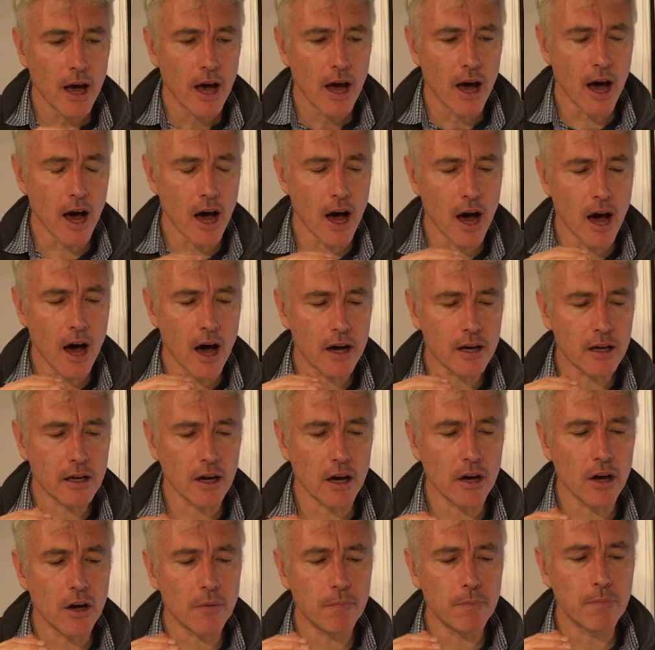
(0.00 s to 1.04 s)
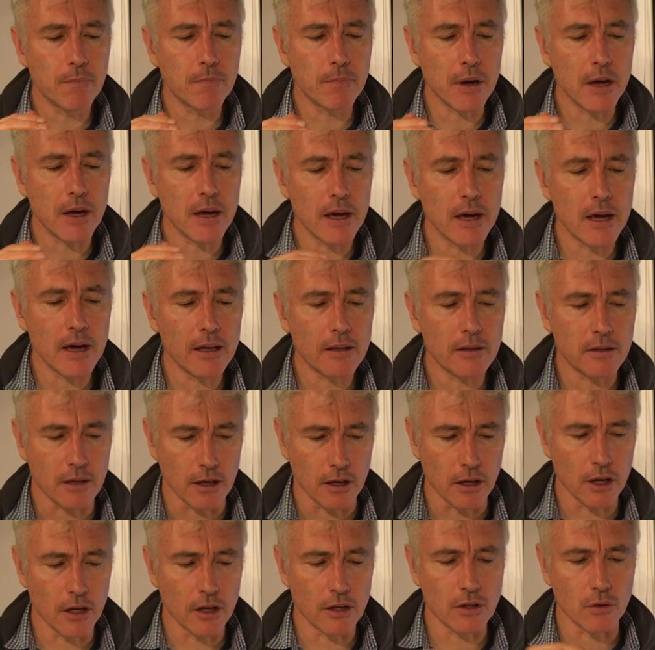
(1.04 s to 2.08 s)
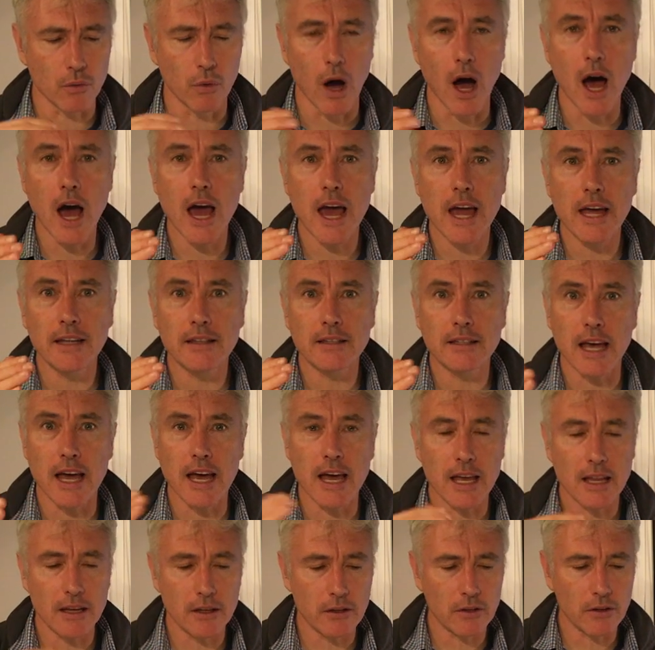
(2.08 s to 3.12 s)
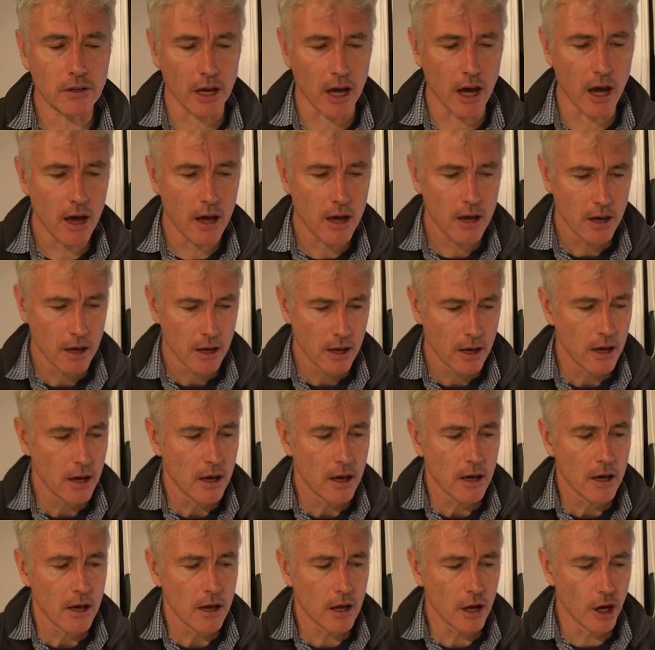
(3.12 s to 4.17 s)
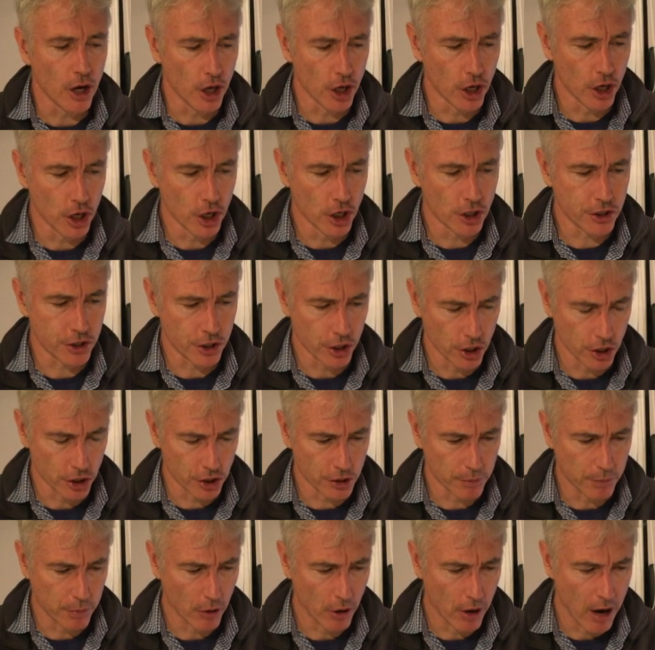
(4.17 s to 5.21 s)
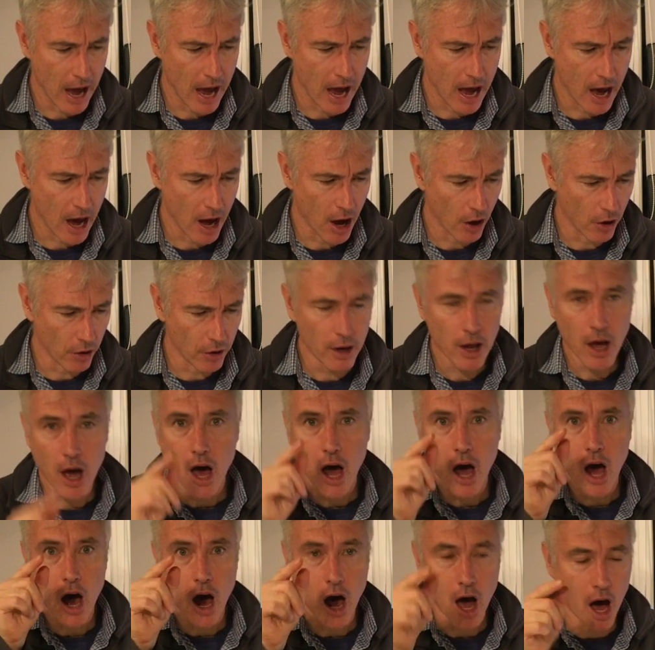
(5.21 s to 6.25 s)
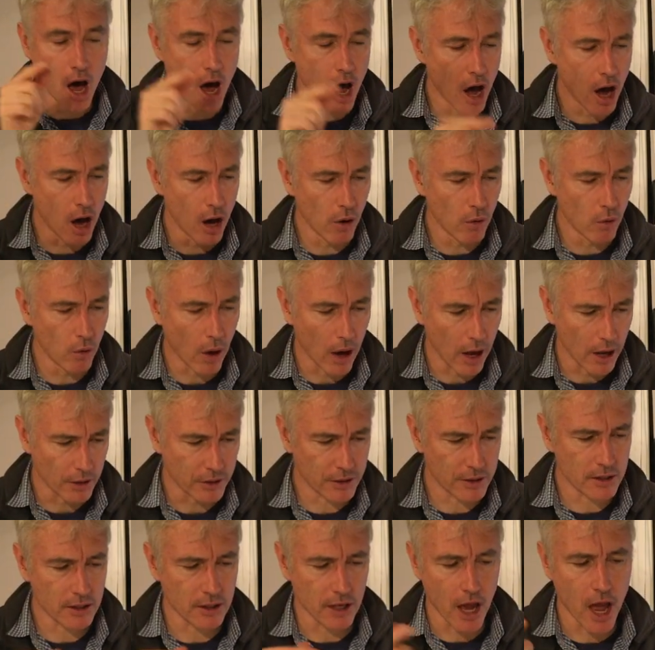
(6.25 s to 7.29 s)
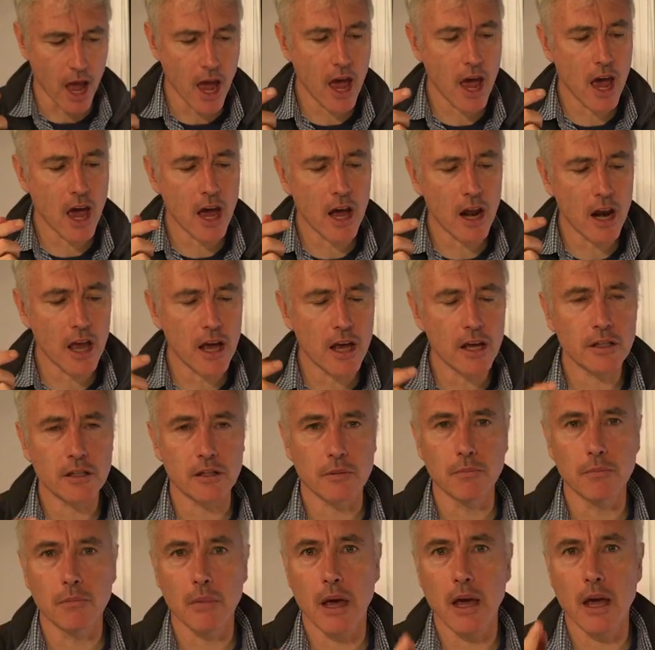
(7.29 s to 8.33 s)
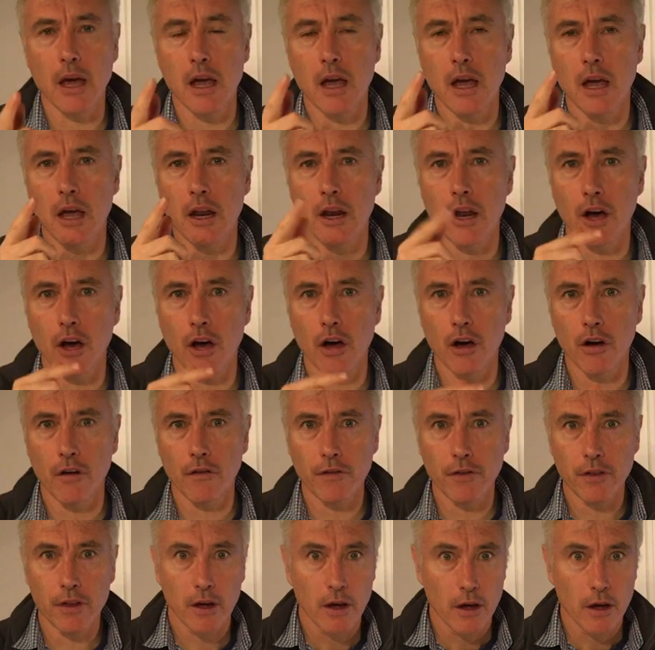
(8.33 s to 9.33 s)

Our carpet is white and our ale it is brown. Our wassail is made of